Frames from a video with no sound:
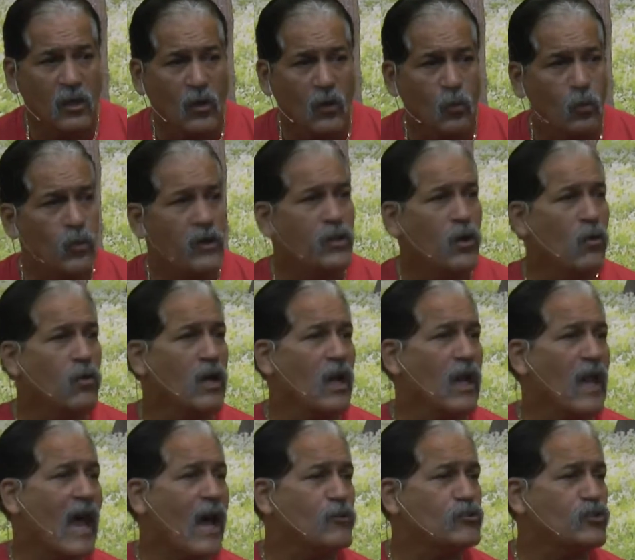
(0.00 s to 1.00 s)
We don't
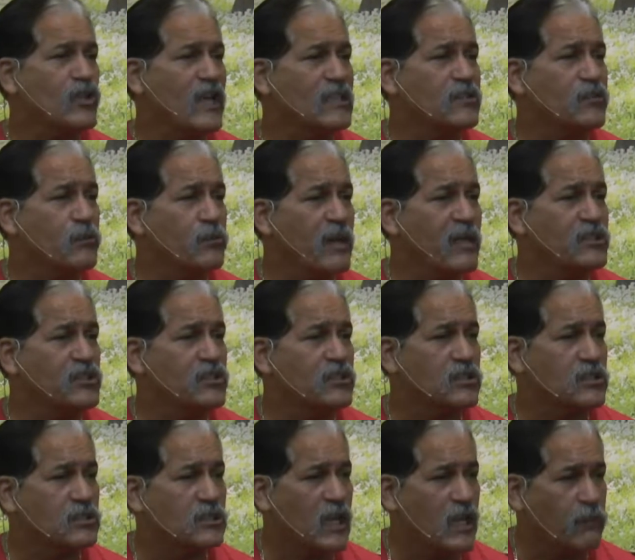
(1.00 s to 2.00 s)
allow transformation
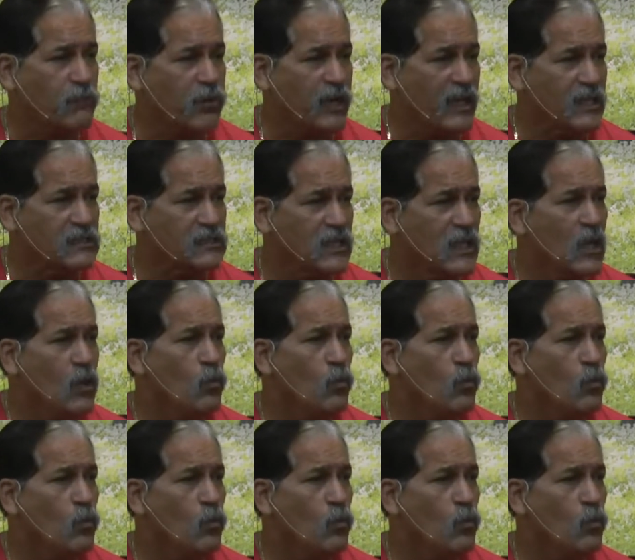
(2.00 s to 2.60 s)
to take place.